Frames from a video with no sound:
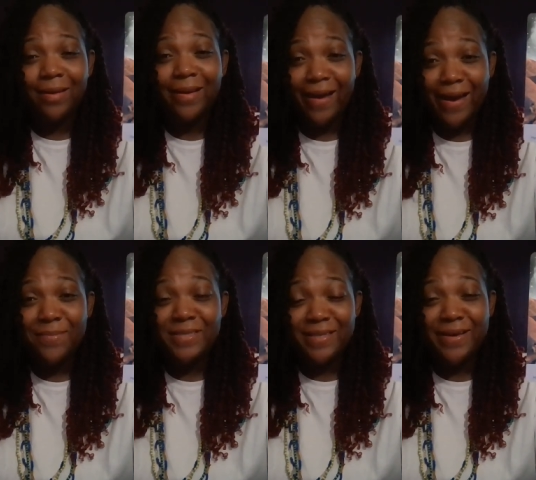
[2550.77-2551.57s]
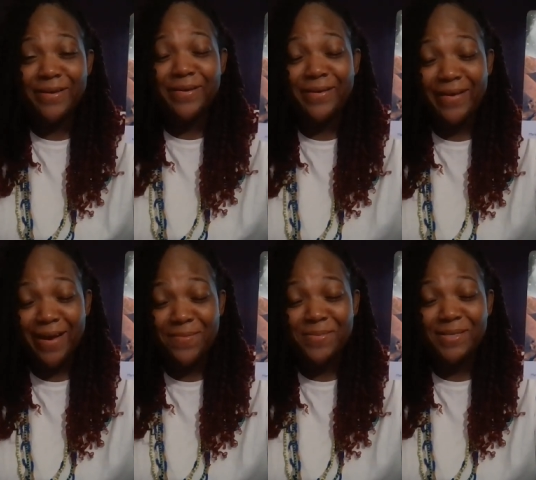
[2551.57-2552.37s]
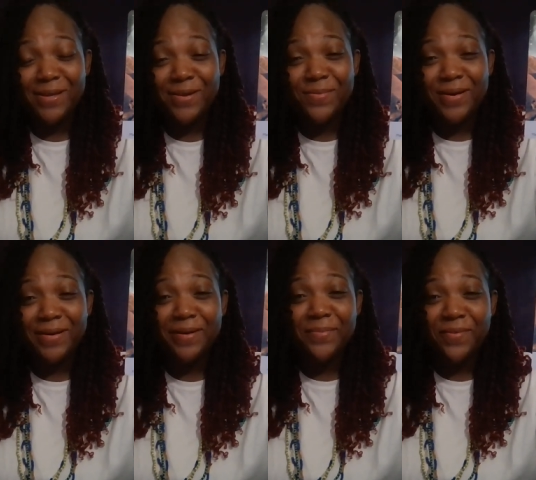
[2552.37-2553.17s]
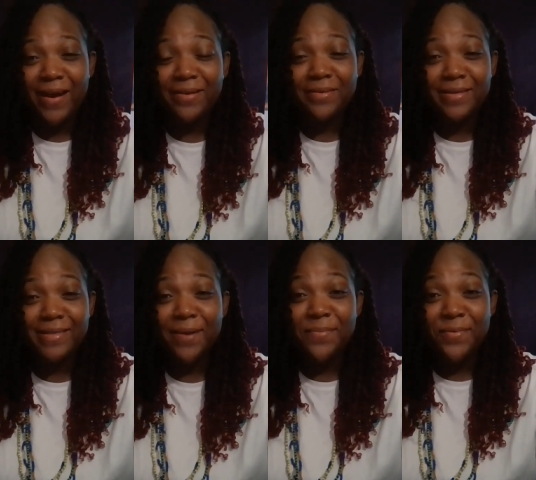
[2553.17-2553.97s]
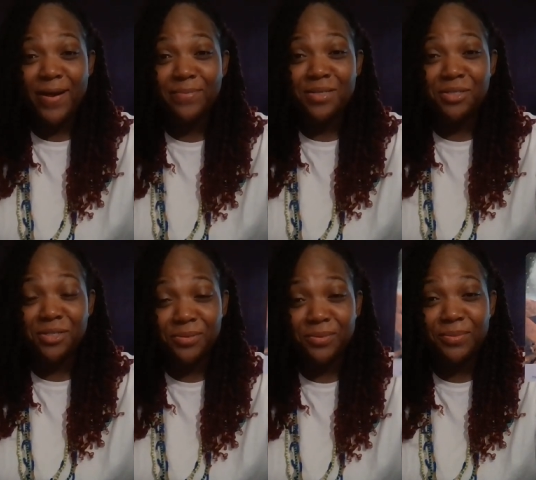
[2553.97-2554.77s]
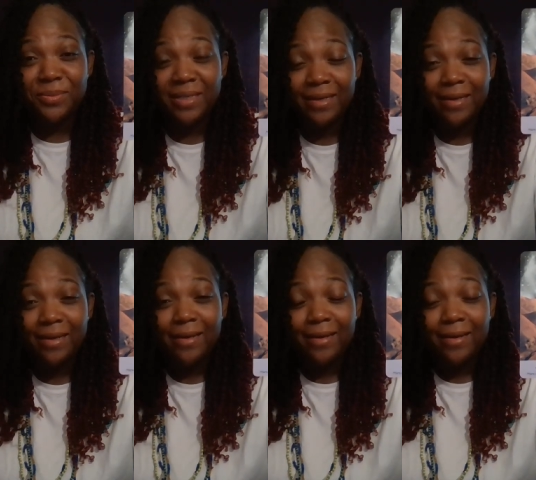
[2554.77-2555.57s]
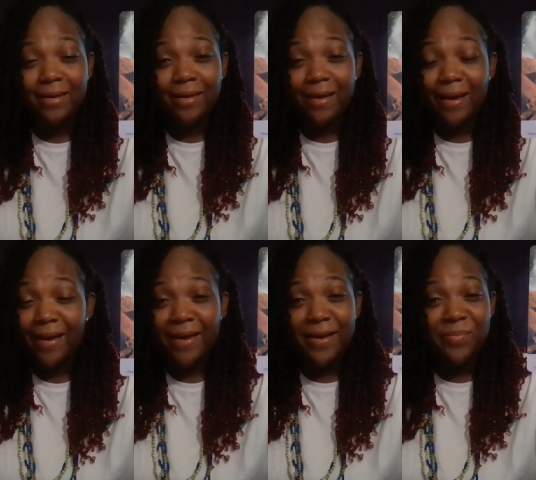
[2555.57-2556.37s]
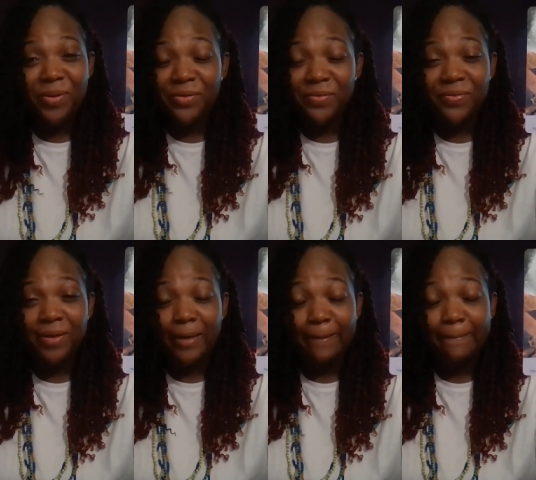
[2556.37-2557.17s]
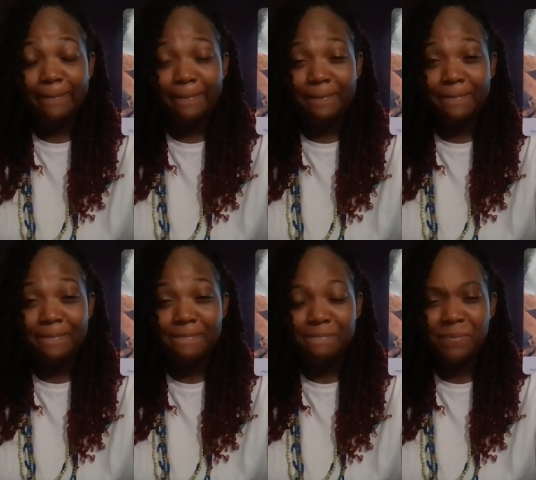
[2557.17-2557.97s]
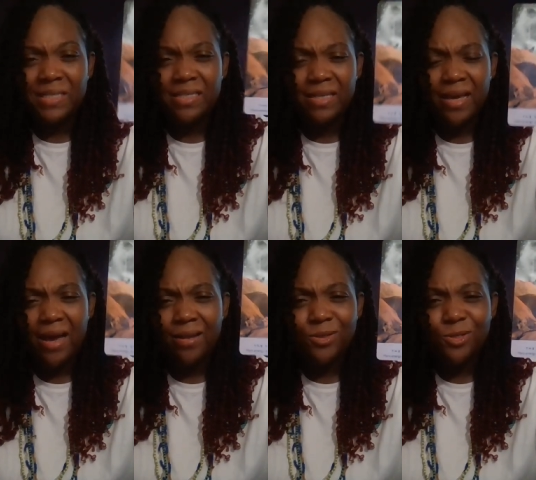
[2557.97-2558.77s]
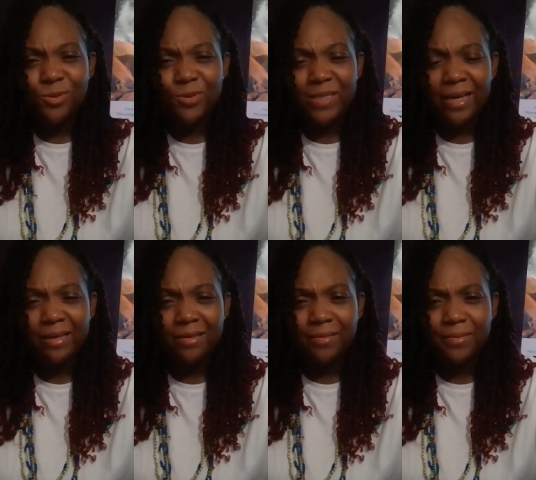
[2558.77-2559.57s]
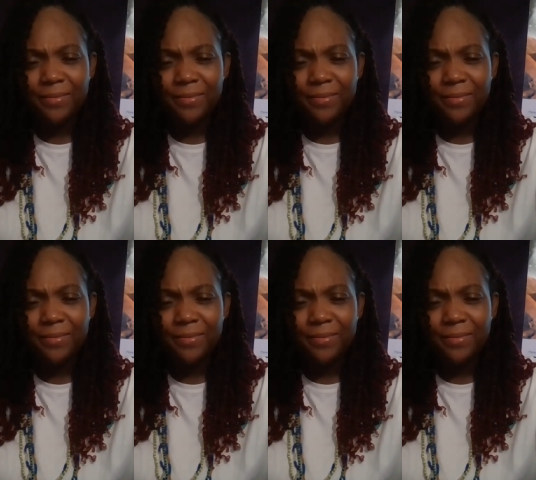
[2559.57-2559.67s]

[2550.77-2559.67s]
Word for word: I'm still I'm still a work in progress. I promise you. I ain't perfect. But today I didn't choose anchor.